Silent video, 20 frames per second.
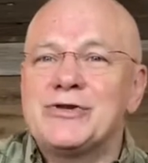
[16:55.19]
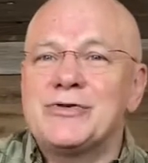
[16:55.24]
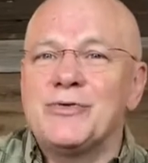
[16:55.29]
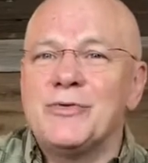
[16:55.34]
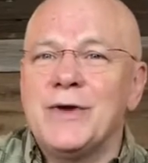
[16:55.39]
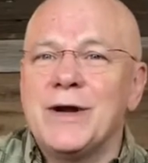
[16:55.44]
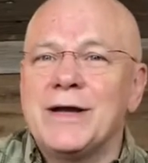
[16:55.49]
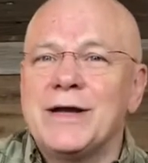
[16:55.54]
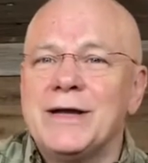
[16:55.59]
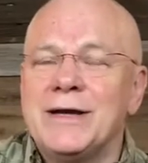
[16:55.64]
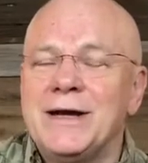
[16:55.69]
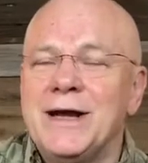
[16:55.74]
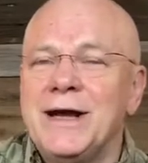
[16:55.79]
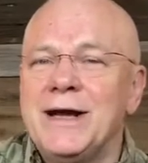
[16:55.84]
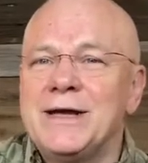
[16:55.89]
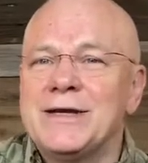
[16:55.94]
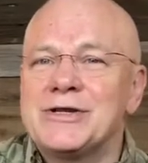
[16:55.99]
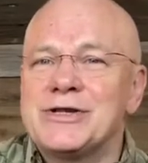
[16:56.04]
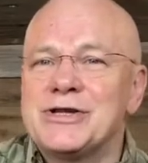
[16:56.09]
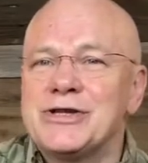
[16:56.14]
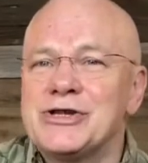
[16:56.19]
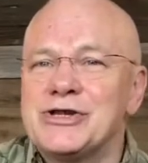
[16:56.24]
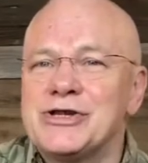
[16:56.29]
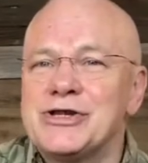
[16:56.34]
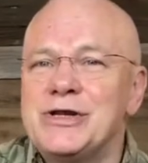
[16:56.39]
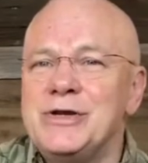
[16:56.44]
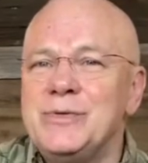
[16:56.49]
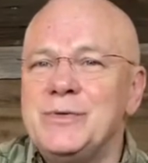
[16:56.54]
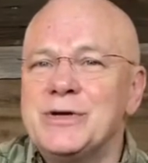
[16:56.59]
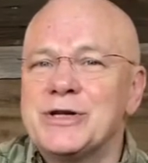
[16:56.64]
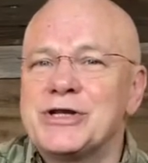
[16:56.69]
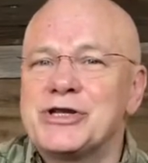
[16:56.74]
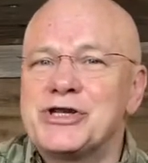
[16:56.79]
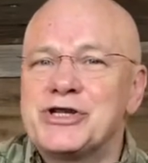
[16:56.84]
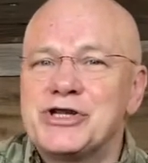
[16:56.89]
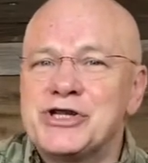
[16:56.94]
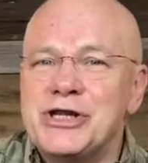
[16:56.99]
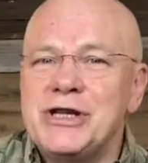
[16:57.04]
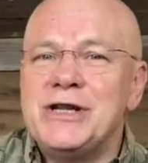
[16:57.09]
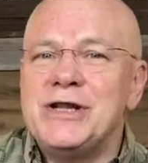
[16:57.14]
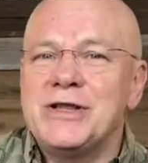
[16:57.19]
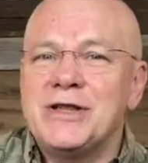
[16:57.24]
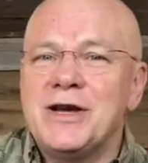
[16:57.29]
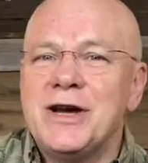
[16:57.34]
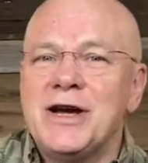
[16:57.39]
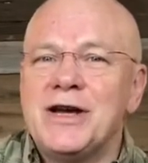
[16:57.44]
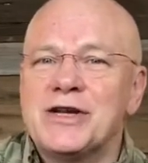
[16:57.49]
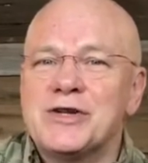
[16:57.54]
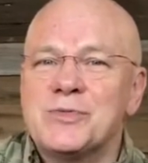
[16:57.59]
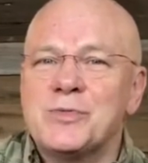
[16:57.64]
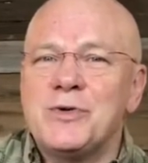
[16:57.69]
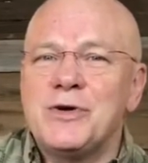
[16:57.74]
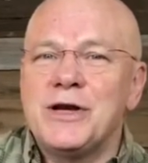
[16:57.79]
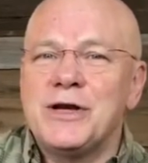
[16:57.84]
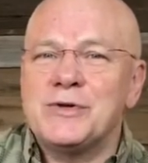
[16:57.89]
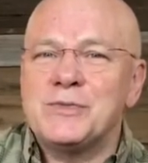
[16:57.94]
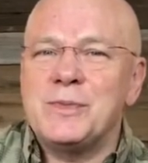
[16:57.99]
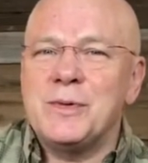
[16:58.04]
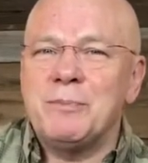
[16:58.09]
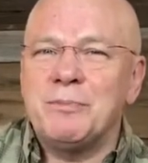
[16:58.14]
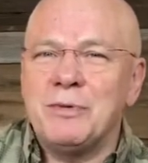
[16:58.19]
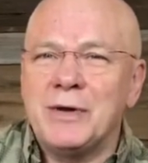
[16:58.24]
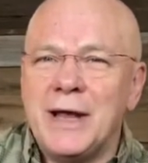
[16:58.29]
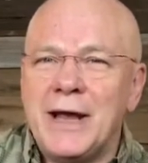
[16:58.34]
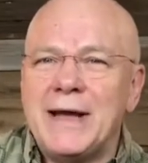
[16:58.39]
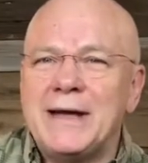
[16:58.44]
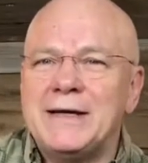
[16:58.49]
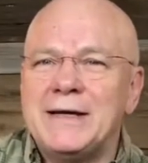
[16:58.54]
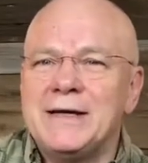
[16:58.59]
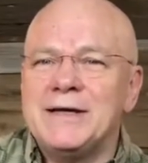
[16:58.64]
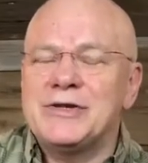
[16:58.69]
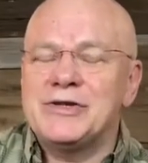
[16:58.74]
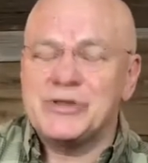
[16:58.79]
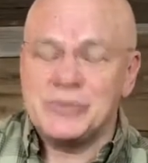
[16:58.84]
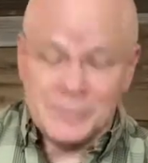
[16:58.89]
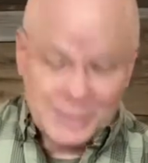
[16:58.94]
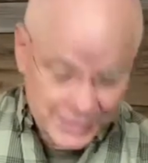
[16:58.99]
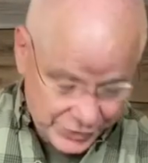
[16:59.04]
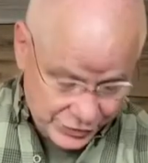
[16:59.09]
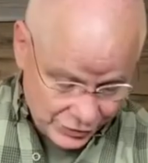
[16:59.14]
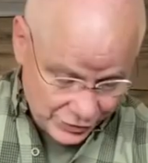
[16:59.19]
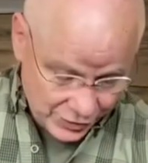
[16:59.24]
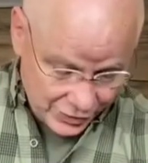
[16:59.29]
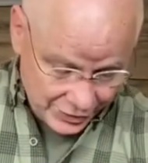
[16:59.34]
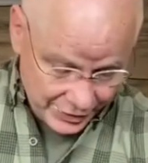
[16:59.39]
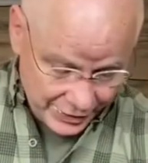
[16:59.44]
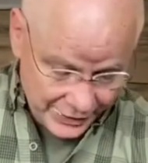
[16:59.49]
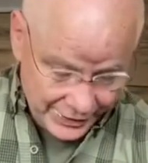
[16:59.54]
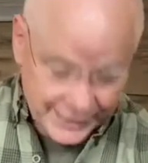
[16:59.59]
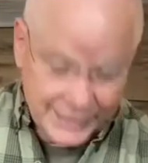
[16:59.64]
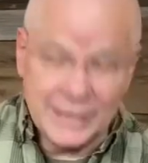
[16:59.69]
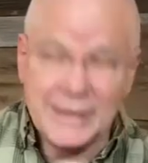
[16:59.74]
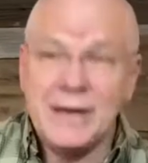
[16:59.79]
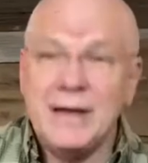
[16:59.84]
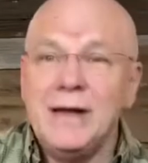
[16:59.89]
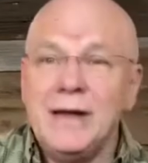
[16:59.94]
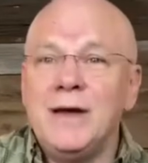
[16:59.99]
to recognize and see when a seed of the gospel has been planted in somebody's heart, and